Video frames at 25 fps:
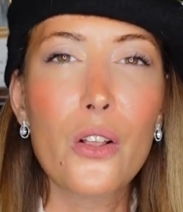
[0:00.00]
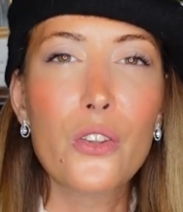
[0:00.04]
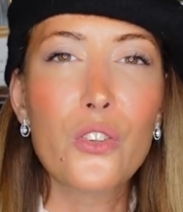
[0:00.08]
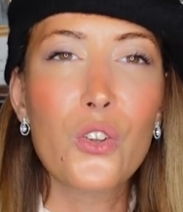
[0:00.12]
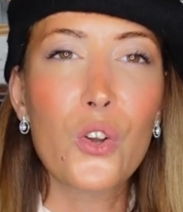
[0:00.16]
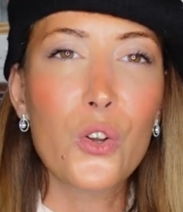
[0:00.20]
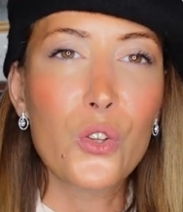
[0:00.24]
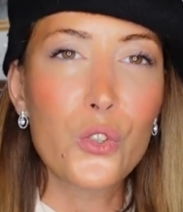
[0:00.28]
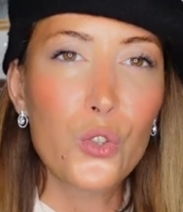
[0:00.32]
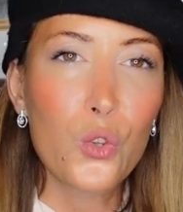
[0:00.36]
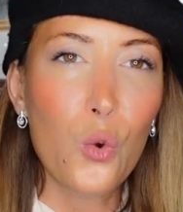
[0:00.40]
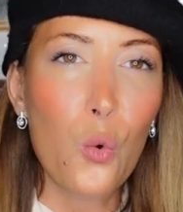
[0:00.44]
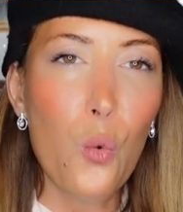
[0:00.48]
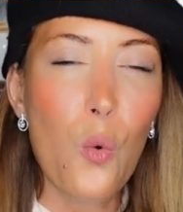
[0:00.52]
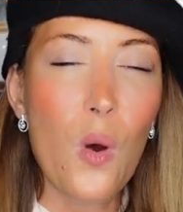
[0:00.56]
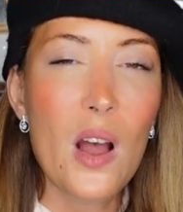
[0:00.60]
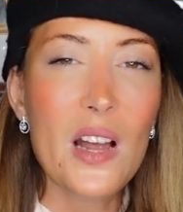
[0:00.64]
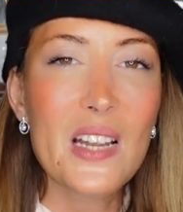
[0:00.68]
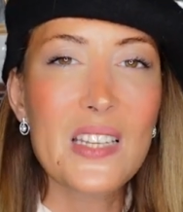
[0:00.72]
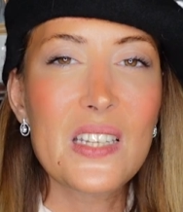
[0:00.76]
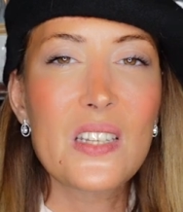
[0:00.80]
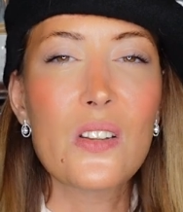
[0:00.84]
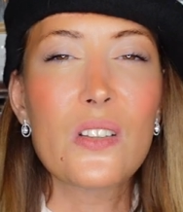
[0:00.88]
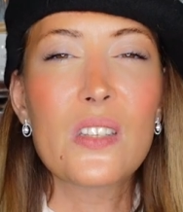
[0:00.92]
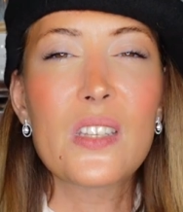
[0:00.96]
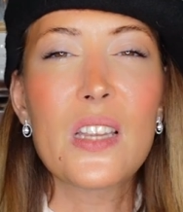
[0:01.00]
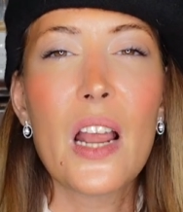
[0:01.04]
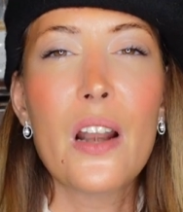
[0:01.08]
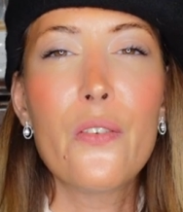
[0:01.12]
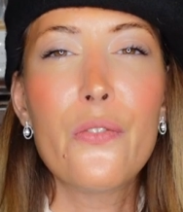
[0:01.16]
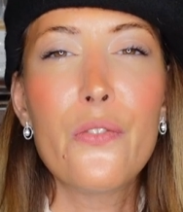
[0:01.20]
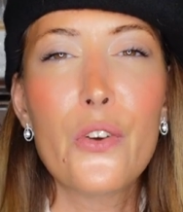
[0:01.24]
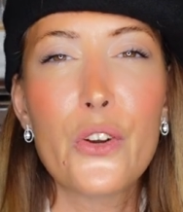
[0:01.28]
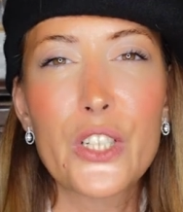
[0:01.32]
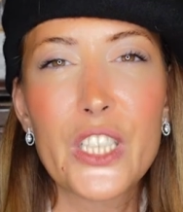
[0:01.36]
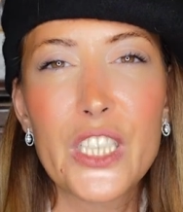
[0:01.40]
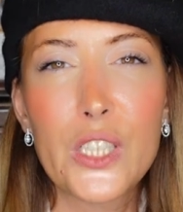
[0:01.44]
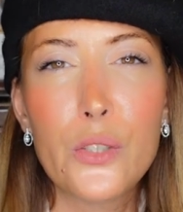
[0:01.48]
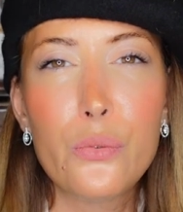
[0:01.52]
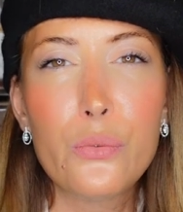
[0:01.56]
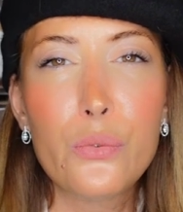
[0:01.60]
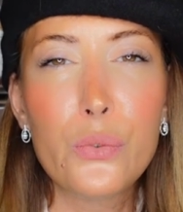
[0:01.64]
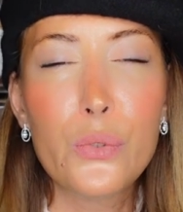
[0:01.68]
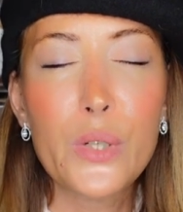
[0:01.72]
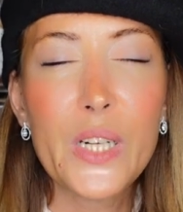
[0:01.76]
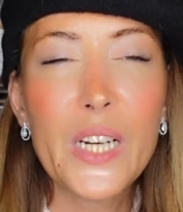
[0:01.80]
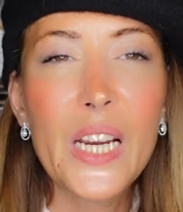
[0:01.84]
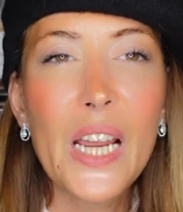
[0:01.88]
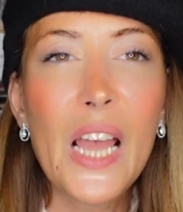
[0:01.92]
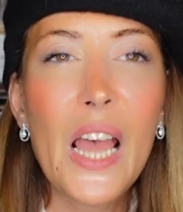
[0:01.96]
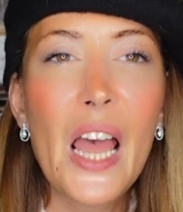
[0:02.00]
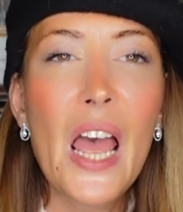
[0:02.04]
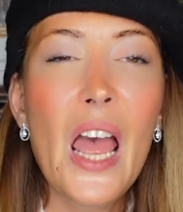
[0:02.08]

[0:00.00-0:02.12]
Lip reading: 33, Santal 33.